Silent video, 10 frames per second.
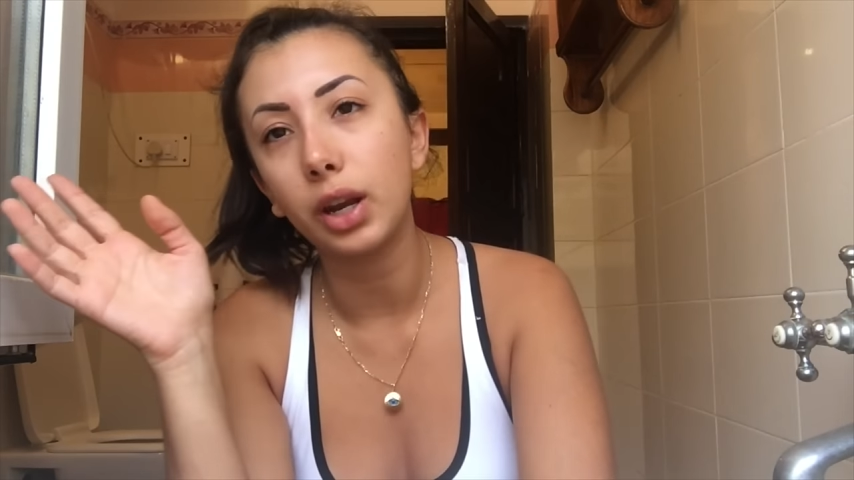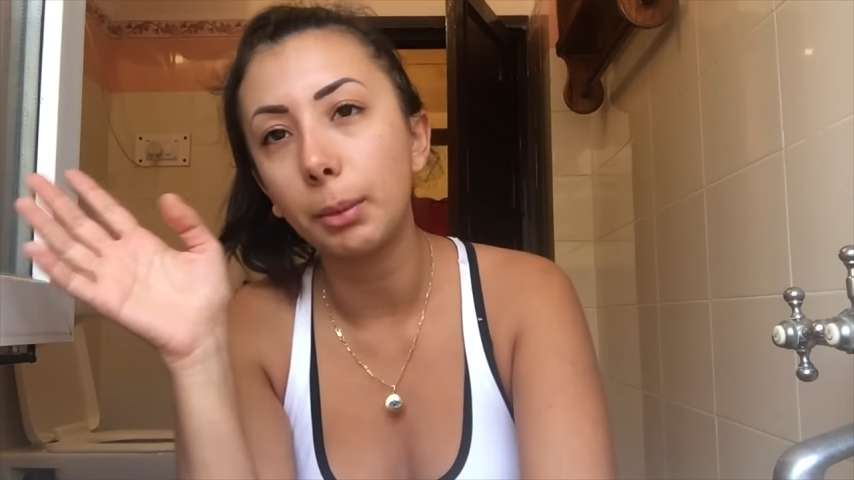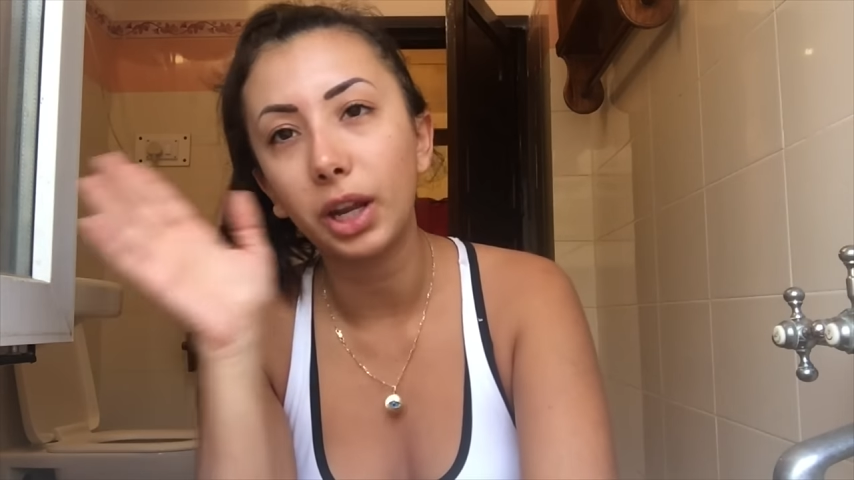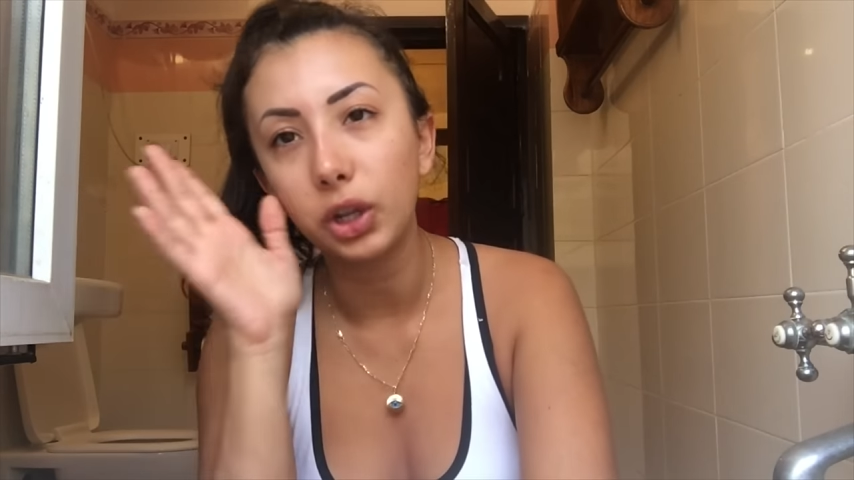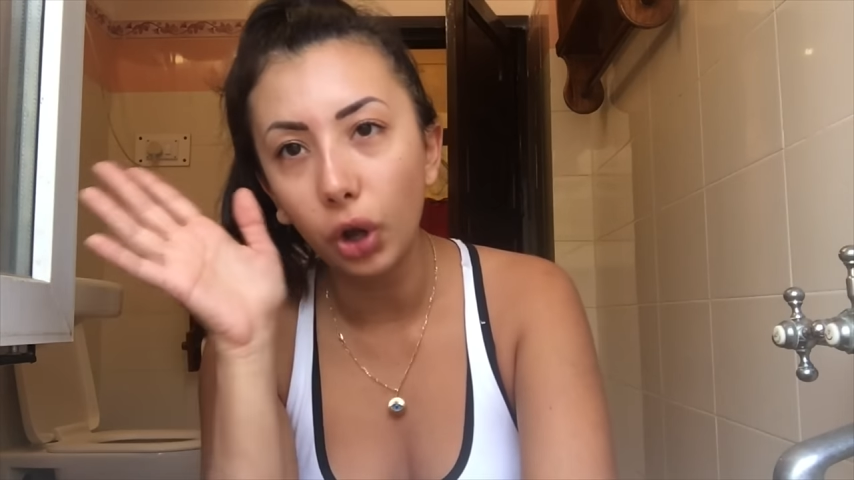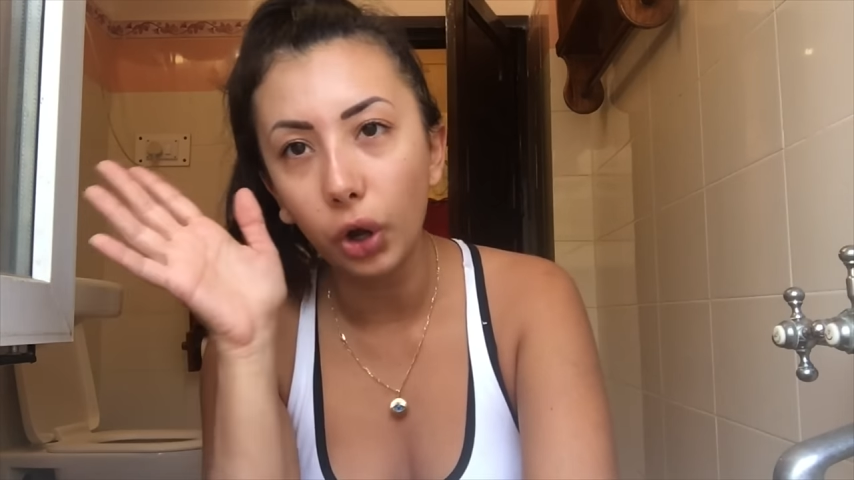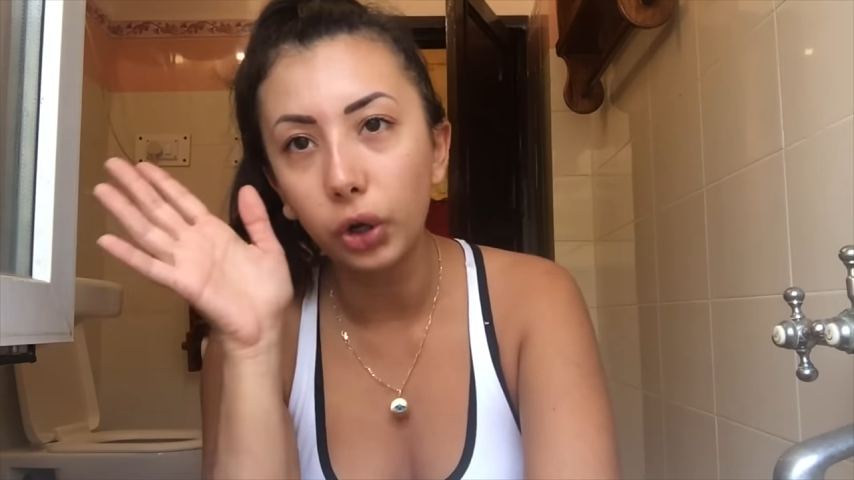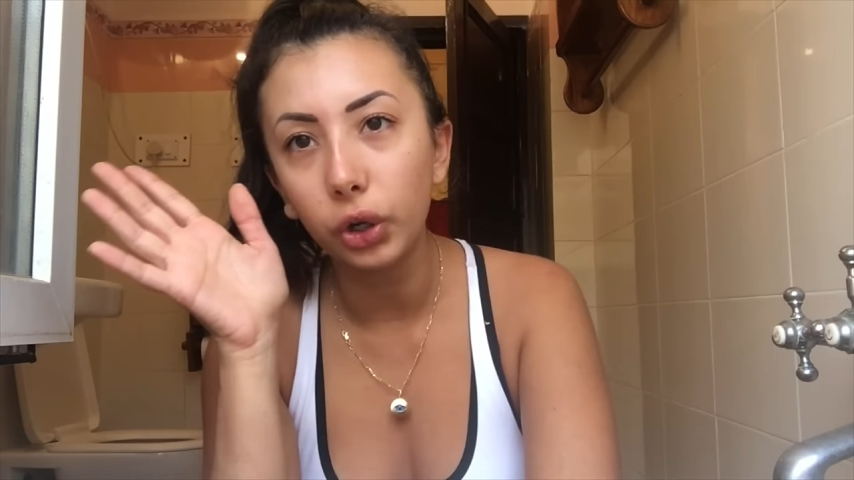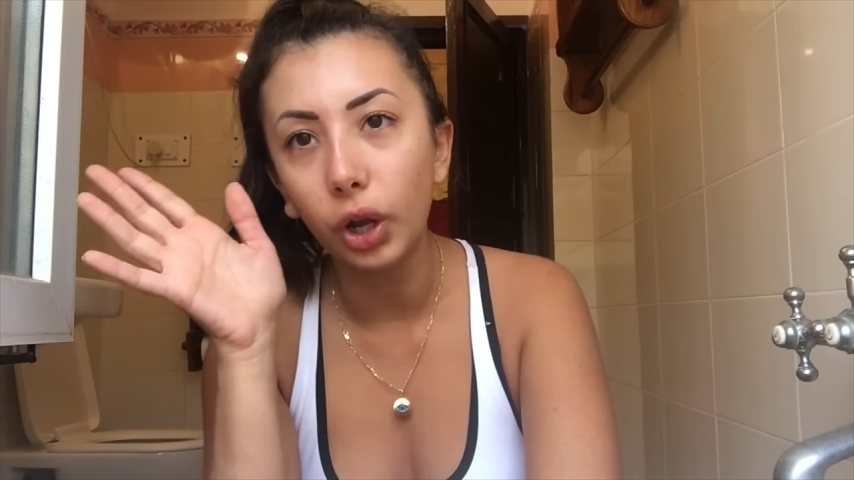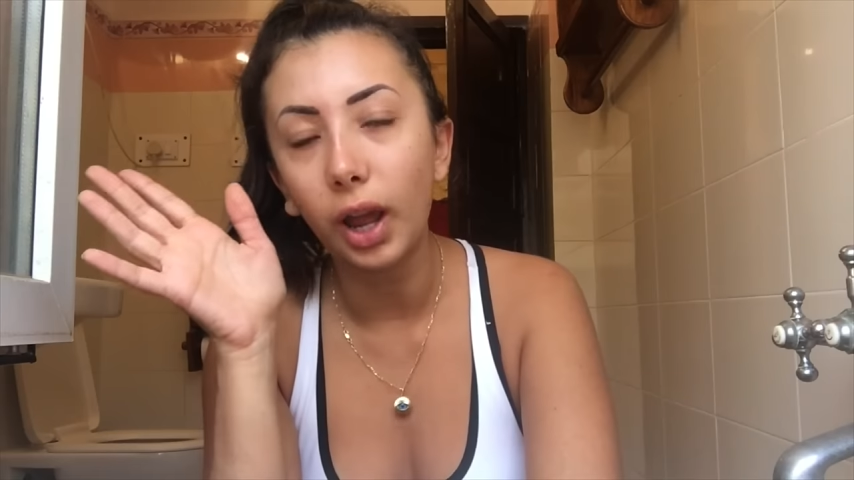And I'm like, no,
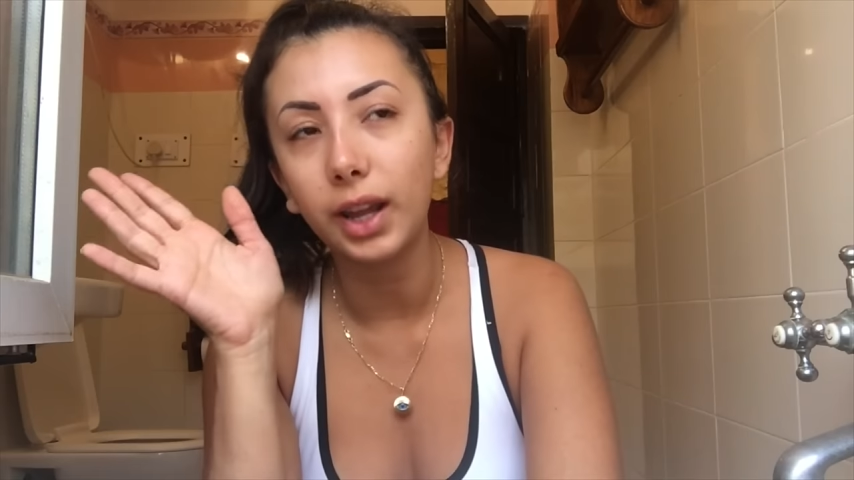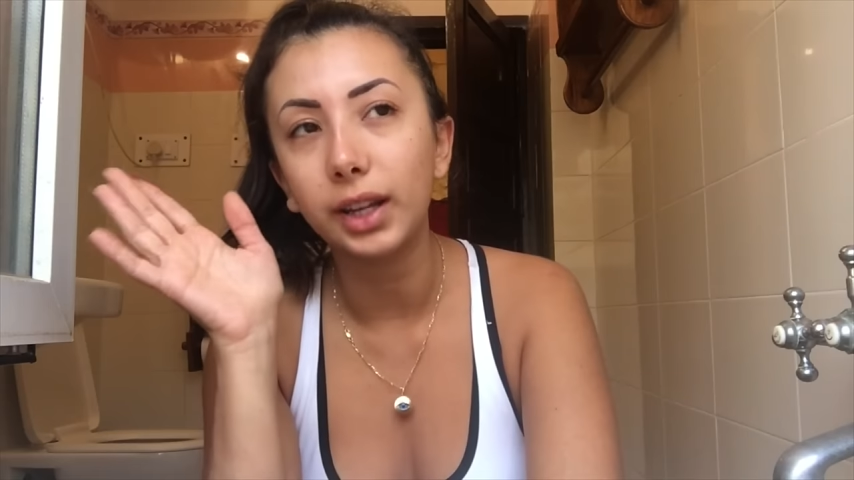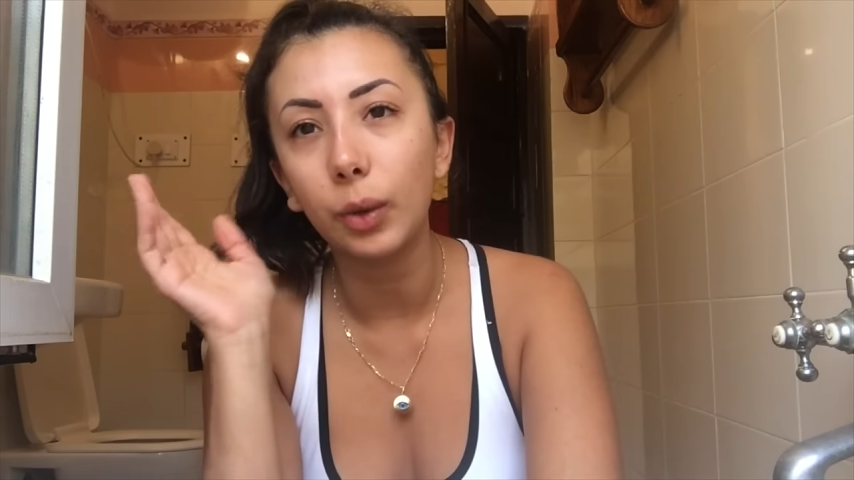I